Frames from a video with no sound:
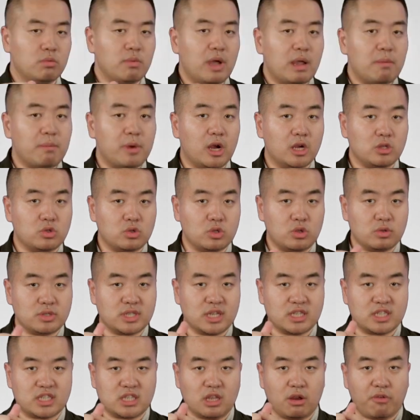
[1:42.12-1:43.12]
Remember to use
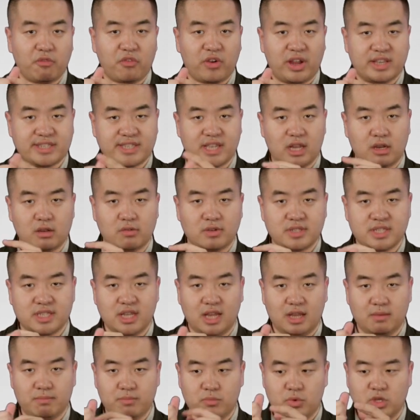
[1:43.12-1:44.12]
the surface of your
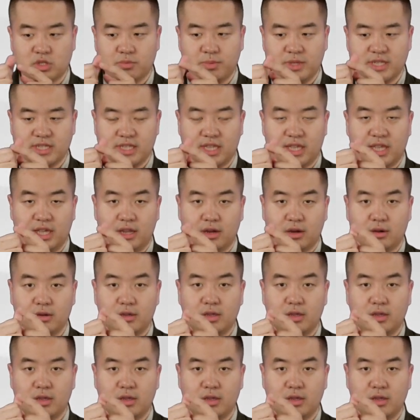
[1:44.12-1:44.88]
thumb, which means here.